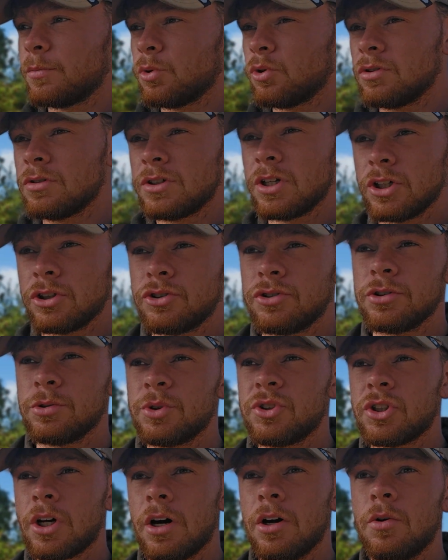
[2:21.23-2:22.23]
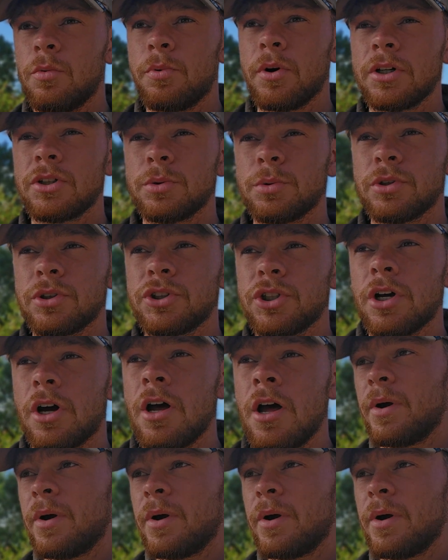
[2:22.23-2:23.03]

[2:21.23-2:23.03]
more industrial style pressure washer,